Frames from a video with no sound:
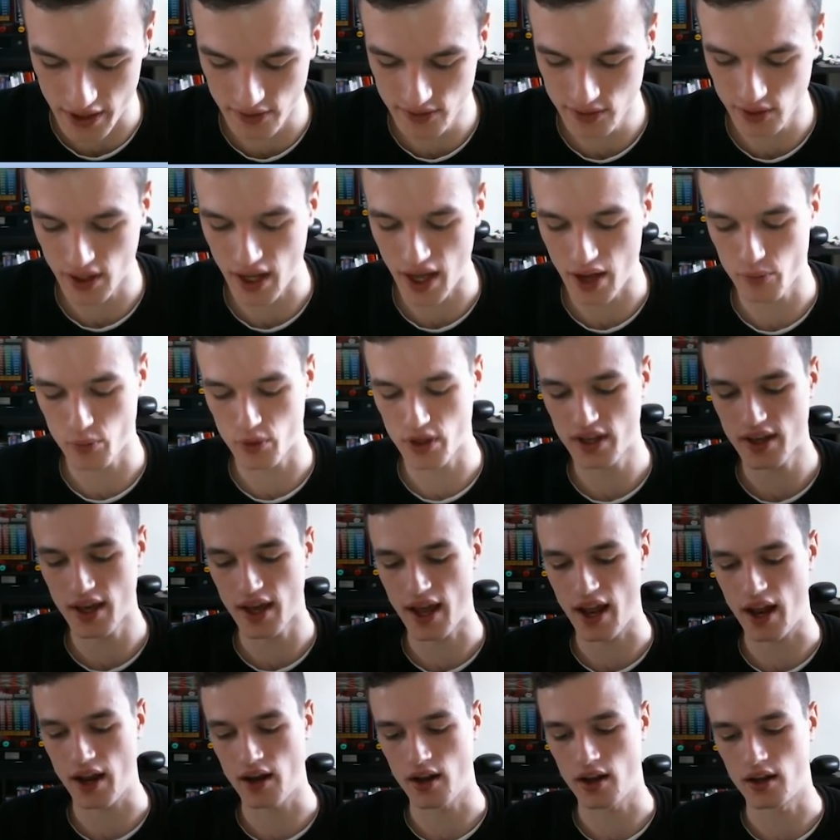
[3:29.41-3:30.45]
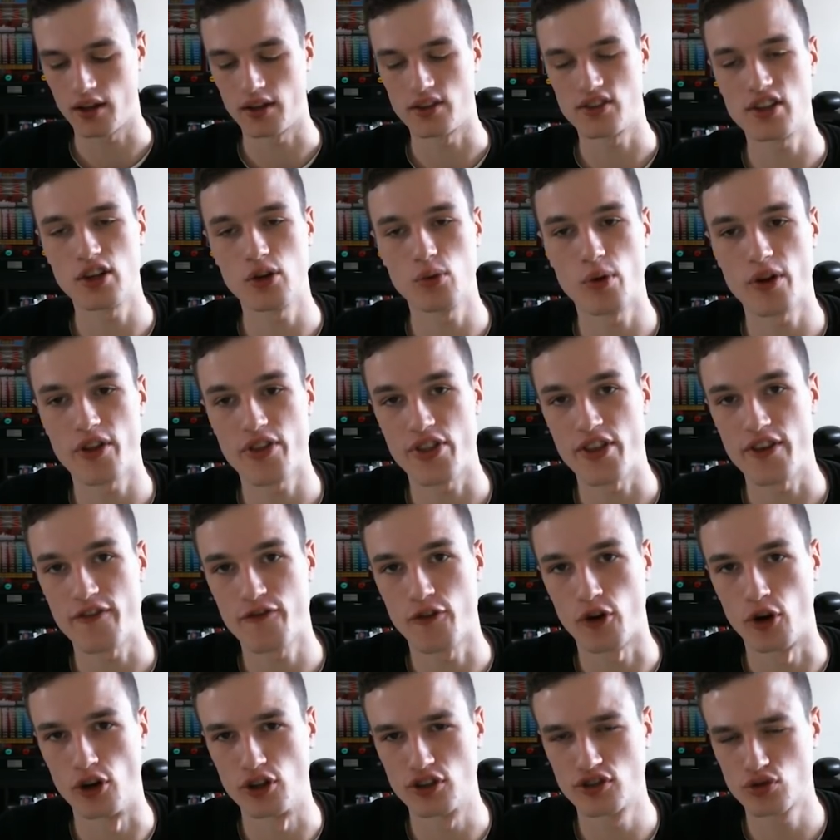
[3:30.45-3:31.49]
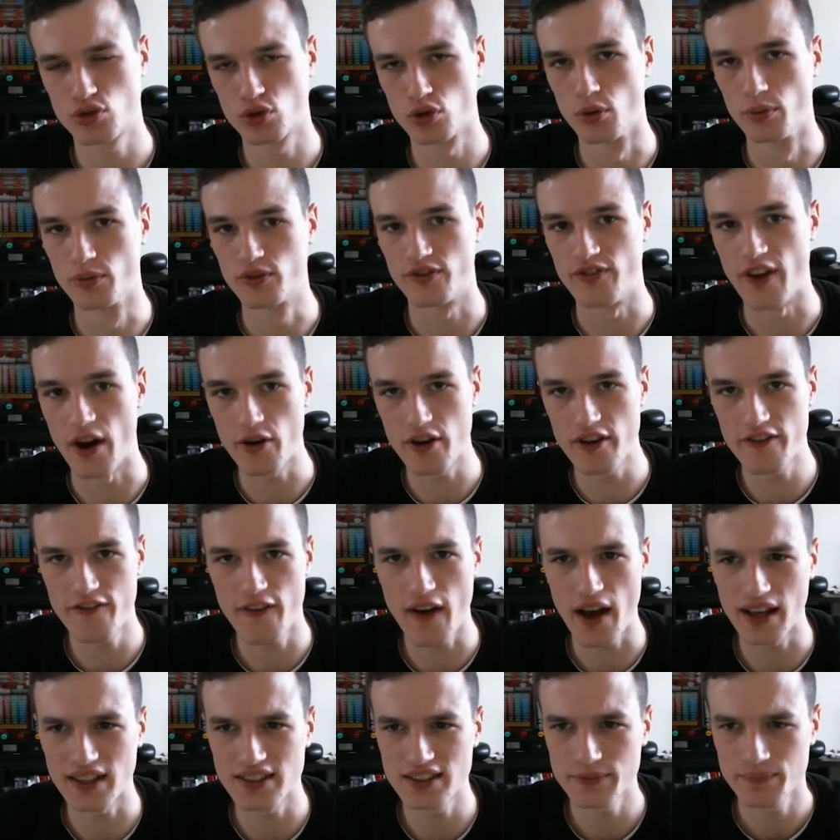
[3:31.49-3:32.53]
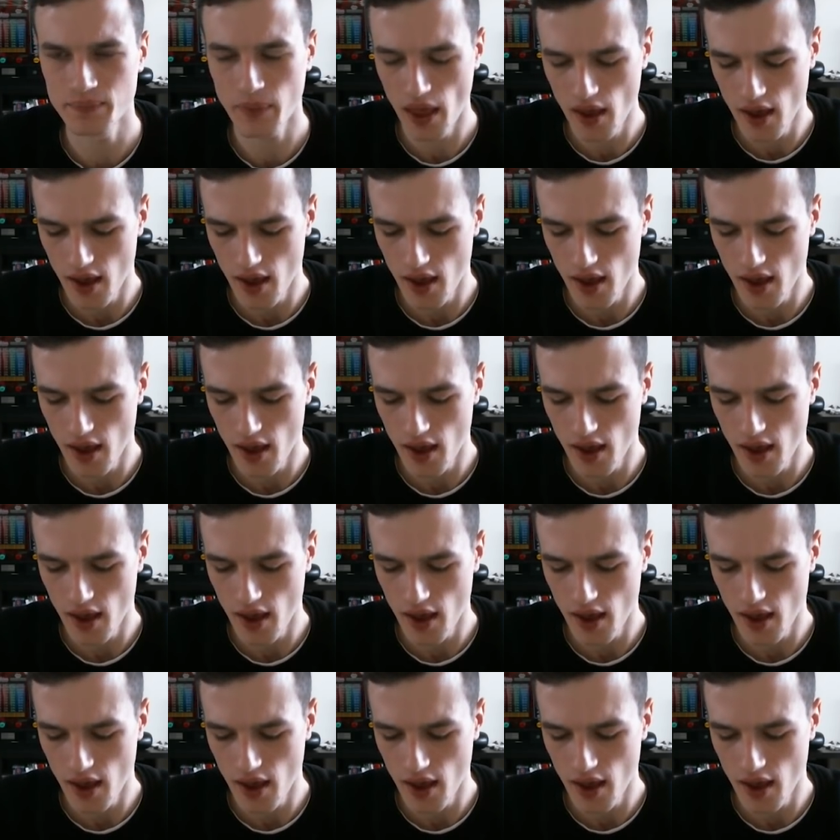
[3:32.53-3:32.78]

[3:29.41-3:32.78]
so that we can deal with the first troops very fast.